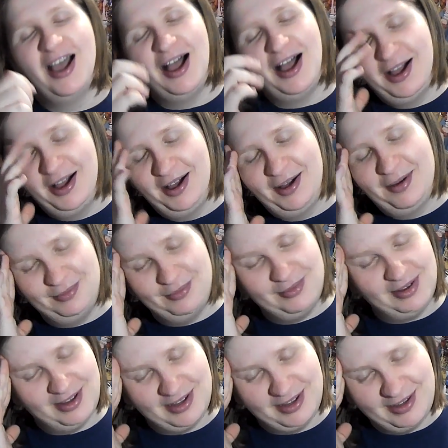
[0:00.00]
Um,
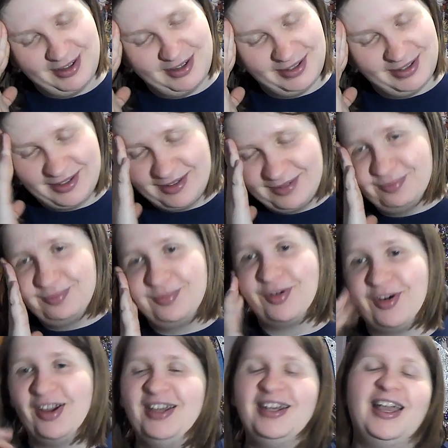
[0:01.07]
uh,
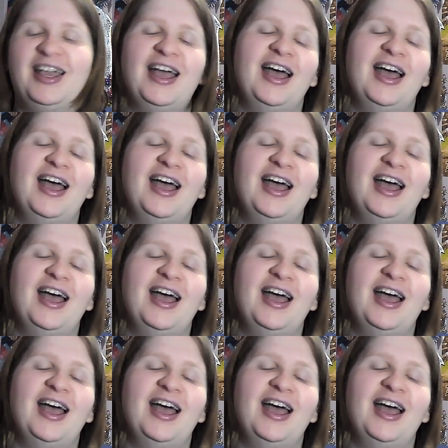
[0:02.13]
brain.